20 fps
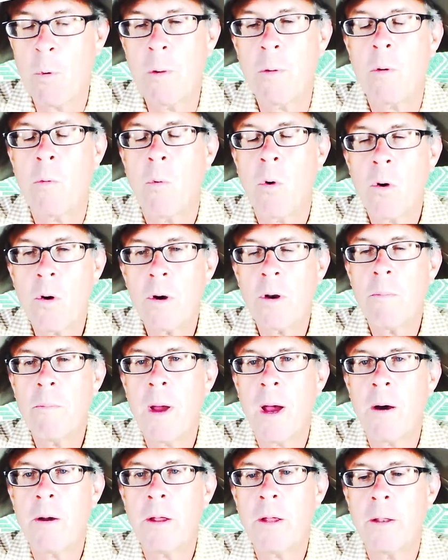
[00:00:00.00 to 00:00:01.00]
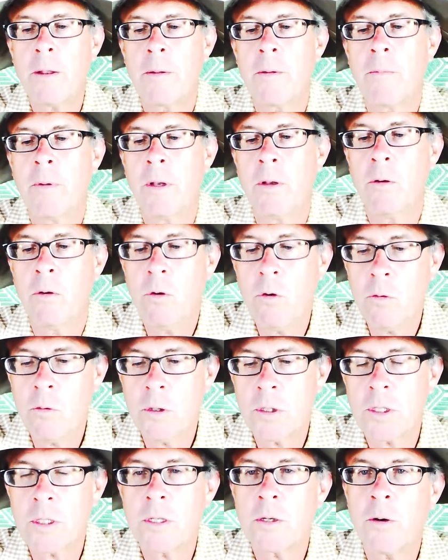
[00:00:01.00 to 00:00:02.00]
We were warned about it. We knew
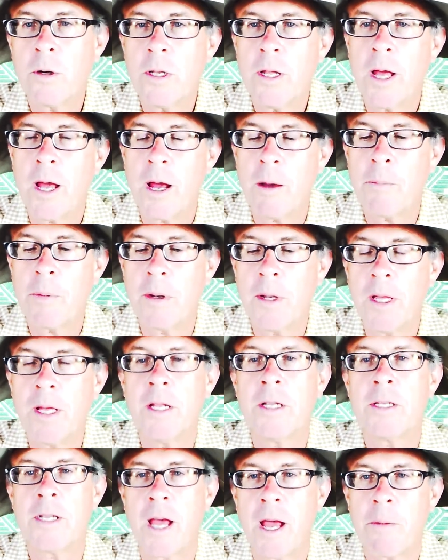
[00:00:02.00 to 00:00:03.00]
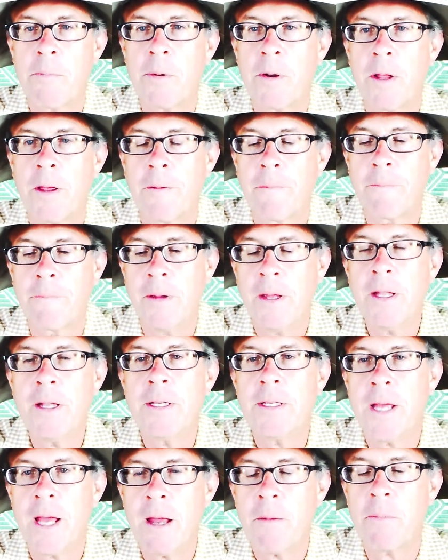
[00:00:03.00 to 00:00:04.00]
it was going to happen. It is happening.
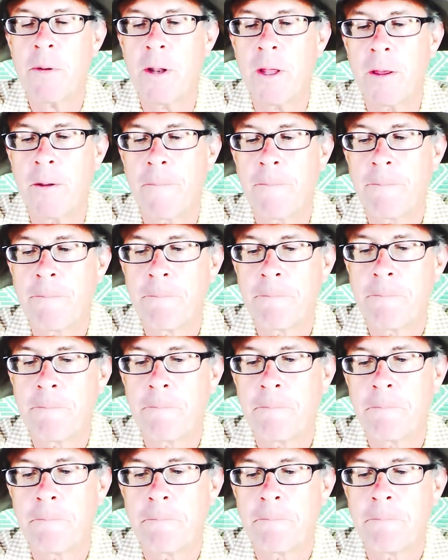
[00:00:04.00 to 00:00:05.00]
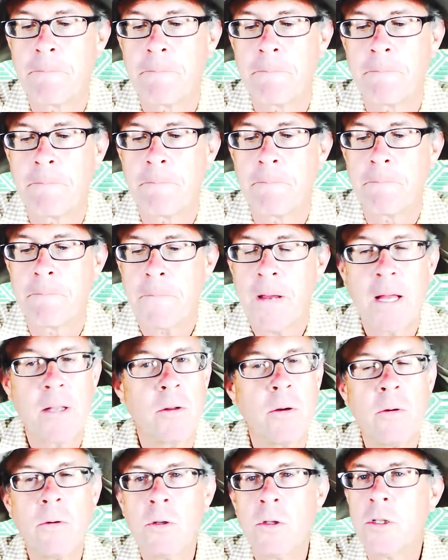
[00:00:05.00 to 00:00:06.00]
It is happening.
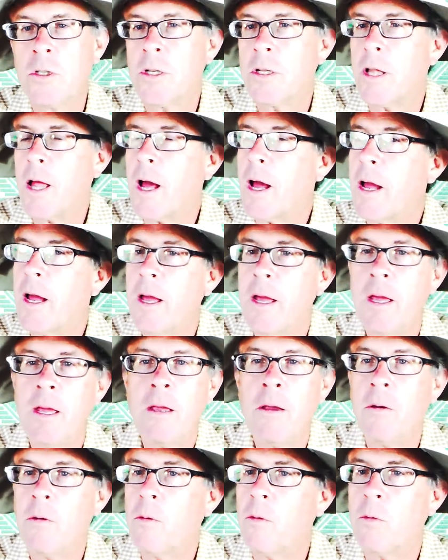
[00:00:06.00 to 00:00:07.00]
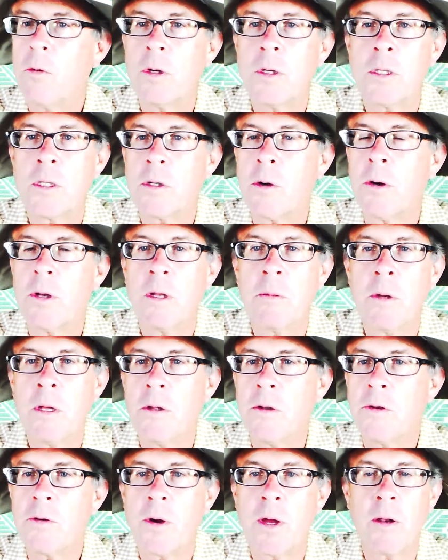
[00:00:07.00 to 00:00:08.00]
I told you July was going to
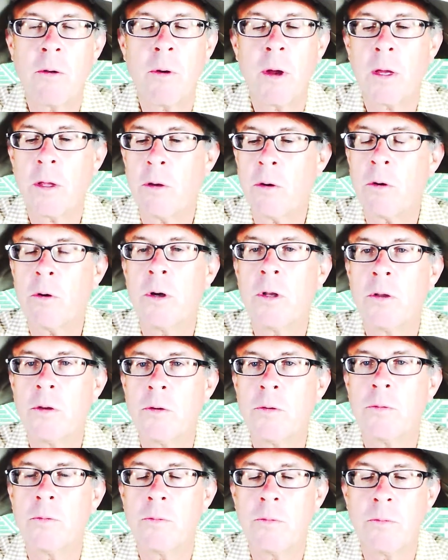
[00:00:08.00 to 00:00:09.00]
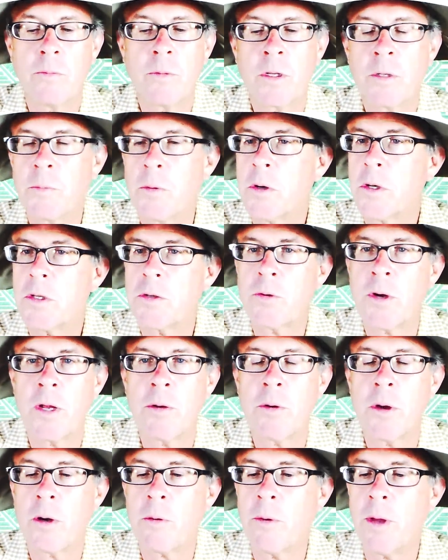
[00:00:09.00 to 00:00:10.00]
be the train wreck. You're going to experience the
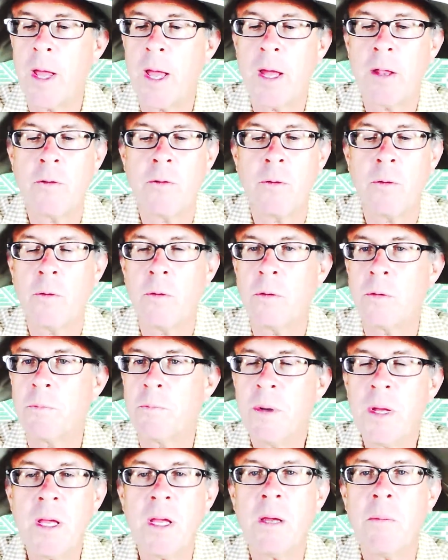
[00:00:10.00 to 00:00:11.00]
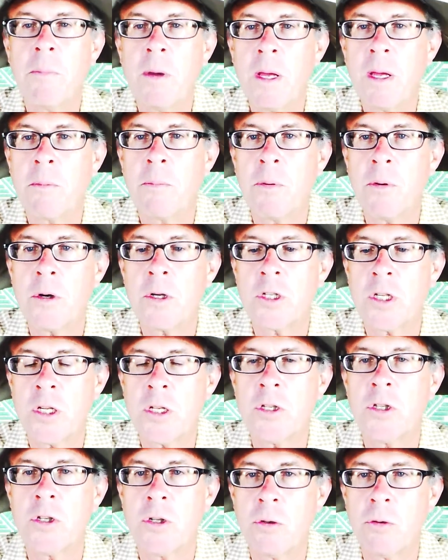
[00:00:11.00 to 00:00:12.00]
train wreck. We had to do the big, big push
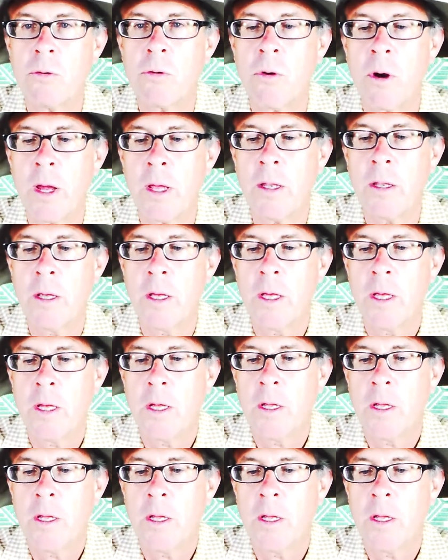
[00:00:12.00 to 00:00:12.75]
in June, right?